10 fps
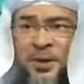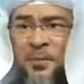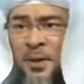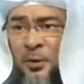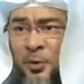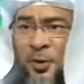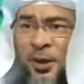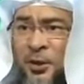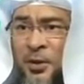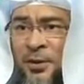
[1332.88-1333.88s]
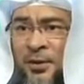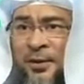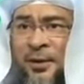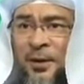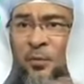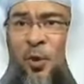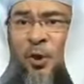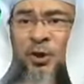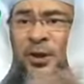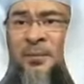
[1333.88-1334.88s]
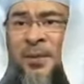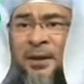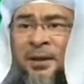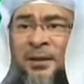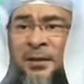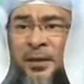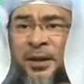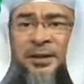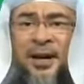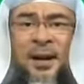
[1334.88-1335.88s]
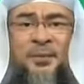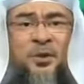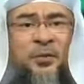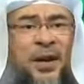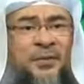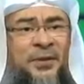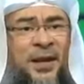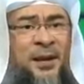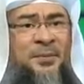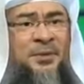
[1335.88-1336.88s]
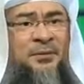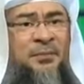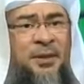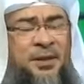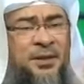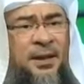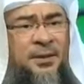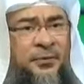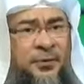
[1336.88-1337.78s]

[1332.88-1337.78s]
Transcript: just simply do this and wash them three times or five times, this is